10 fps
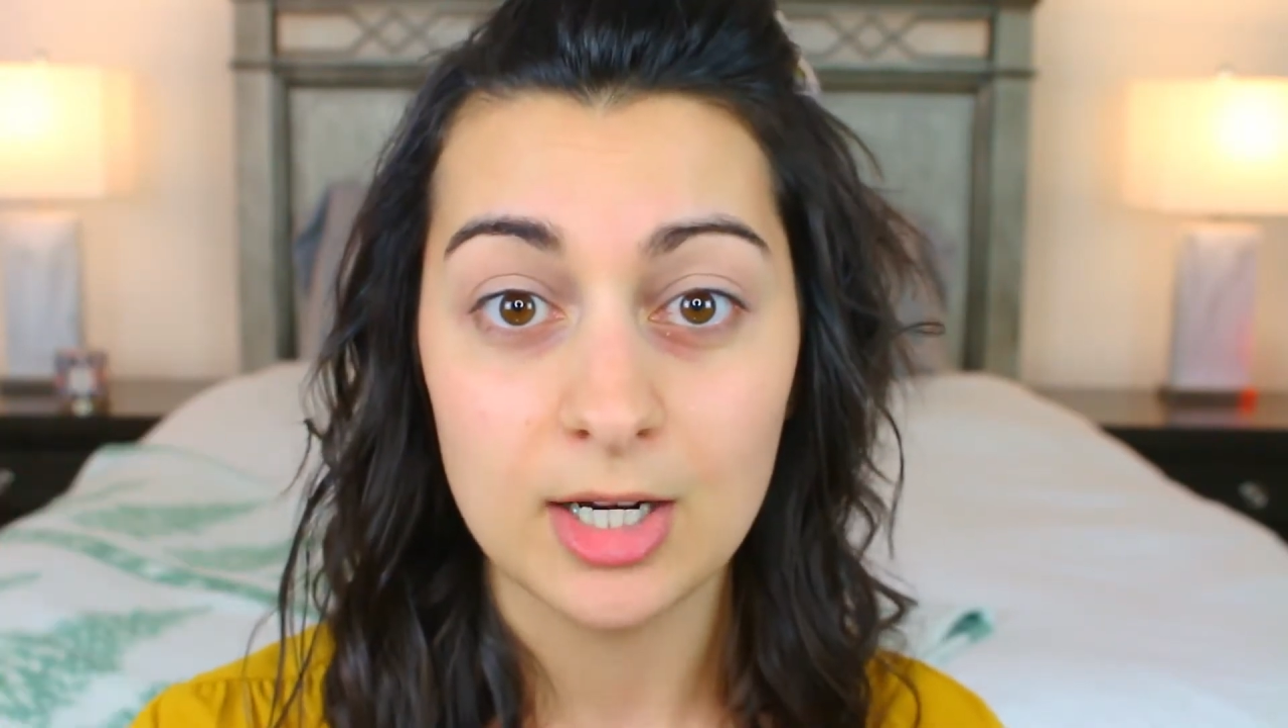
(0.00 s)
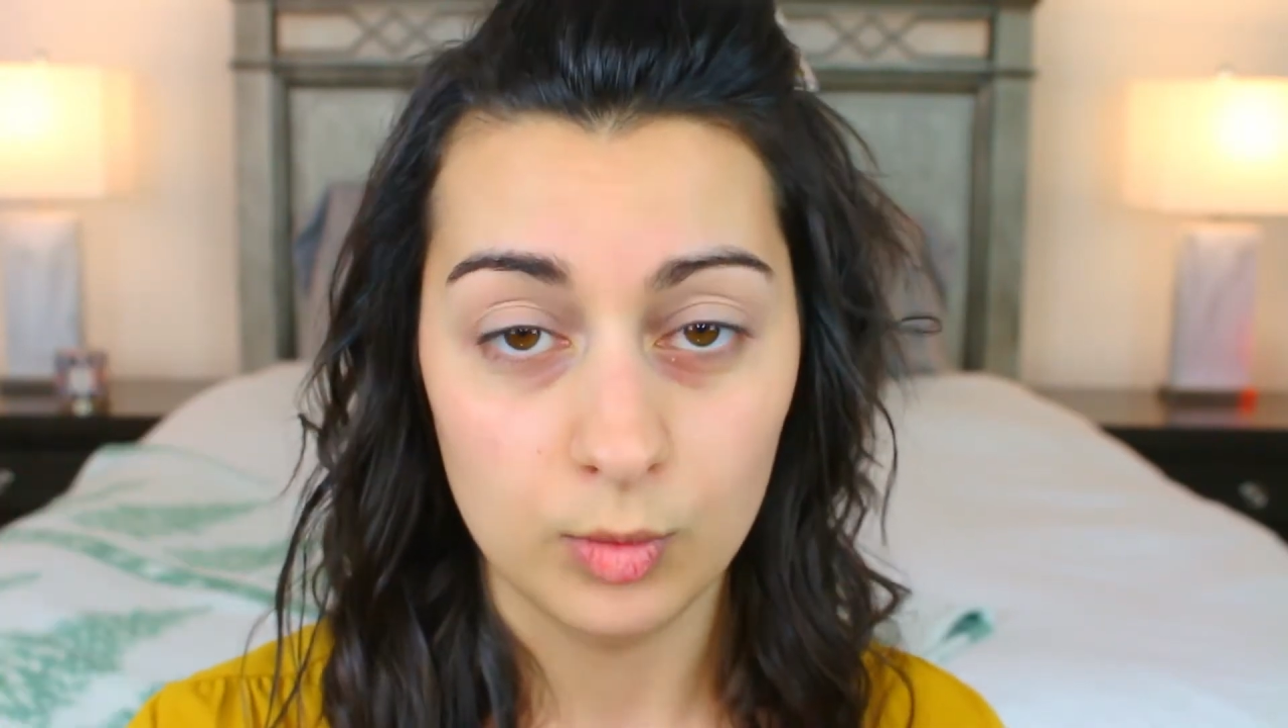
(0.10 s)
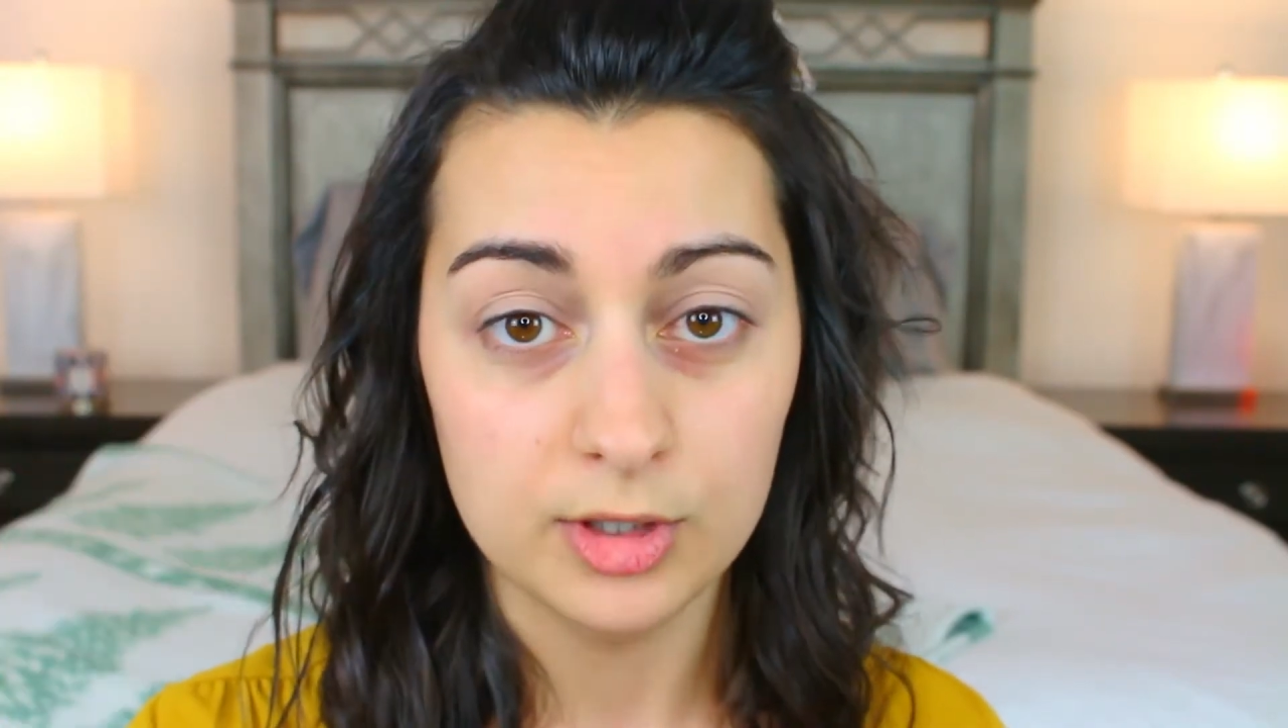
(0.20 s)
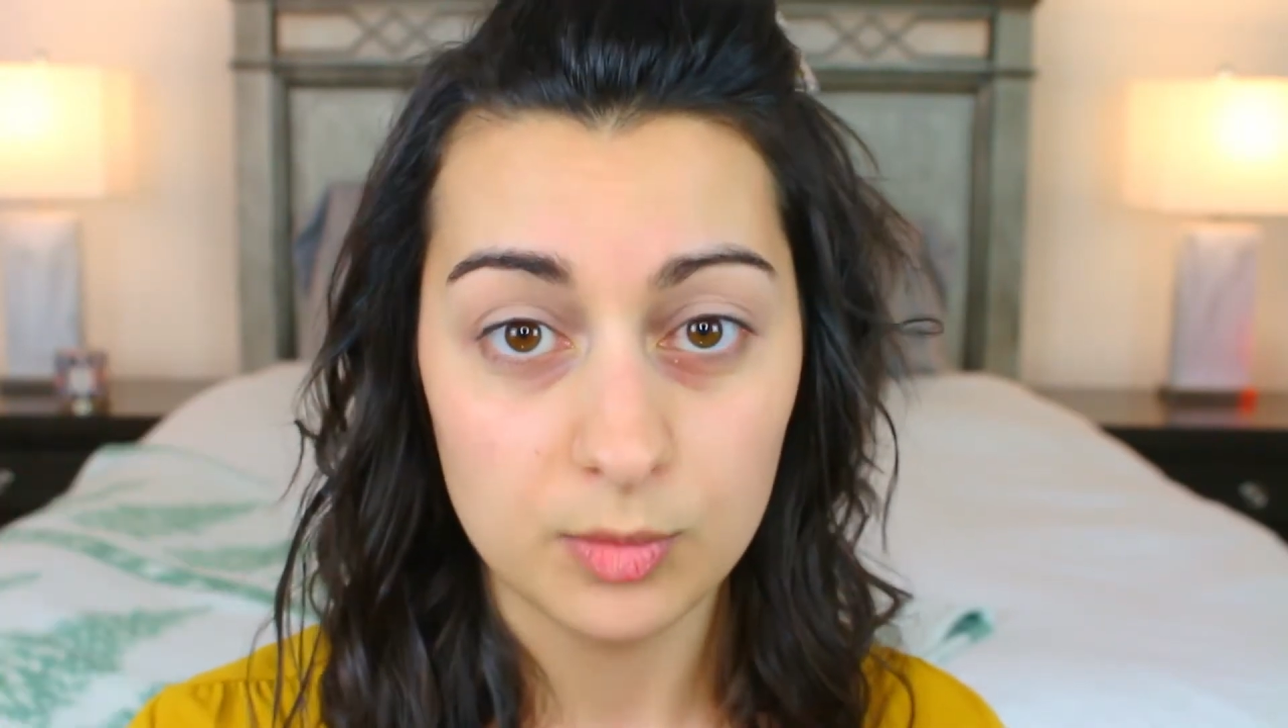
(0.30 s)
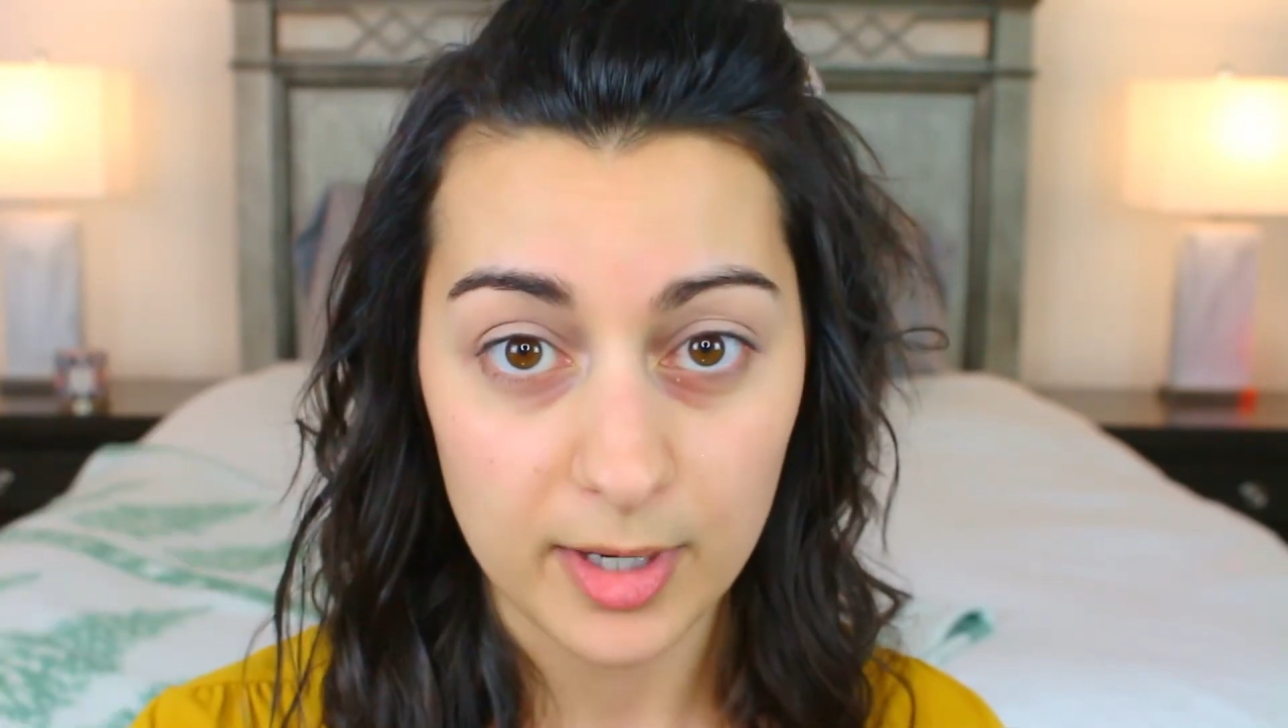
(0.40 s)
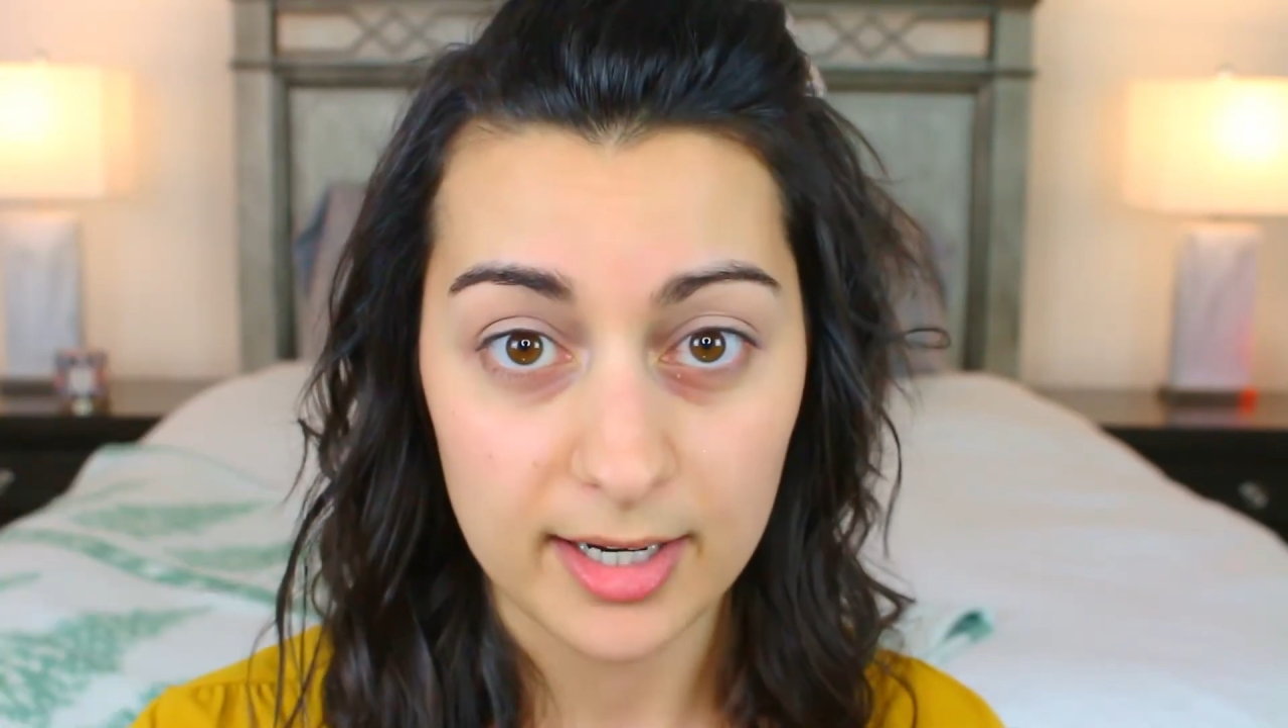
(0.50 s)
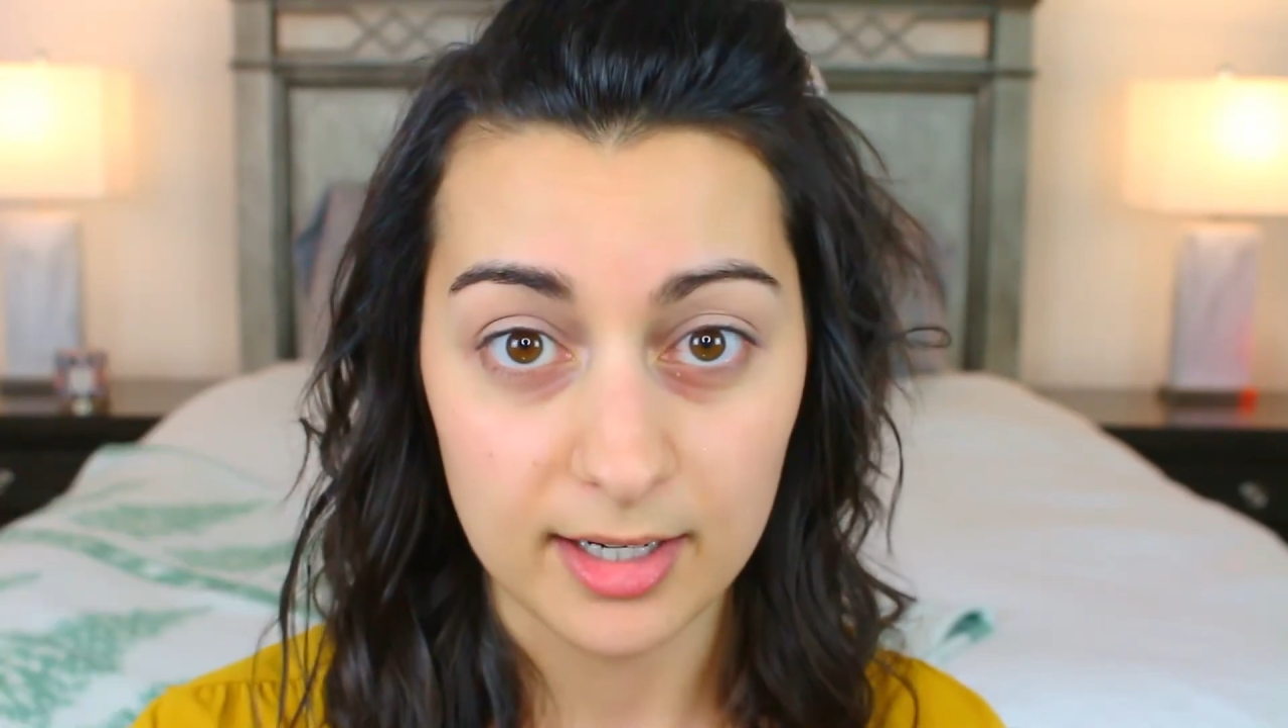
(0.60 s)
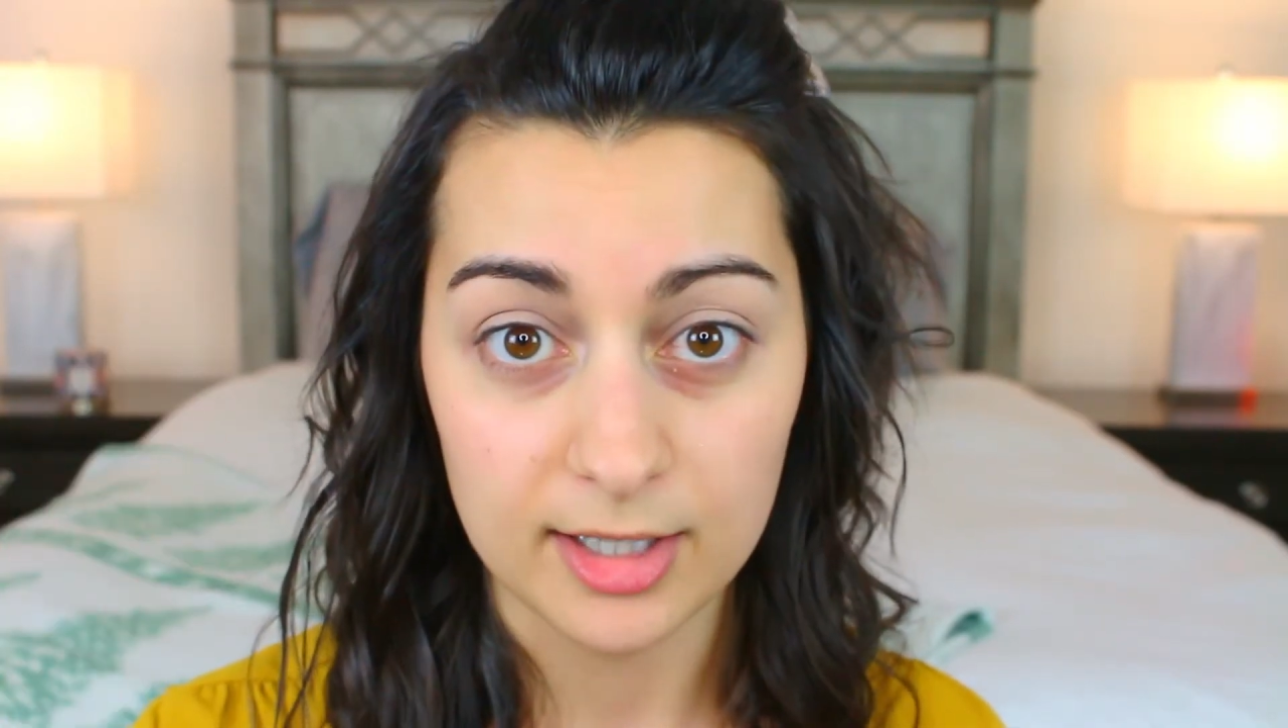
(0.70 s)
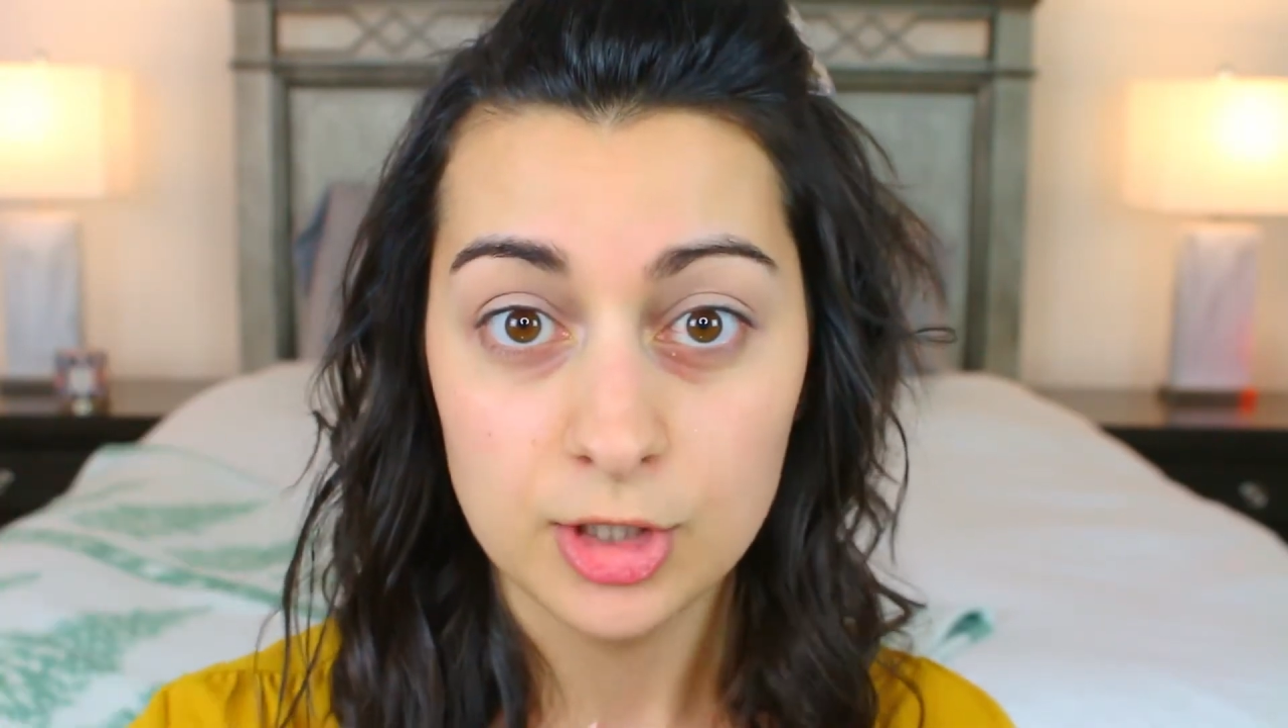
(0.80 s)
would wear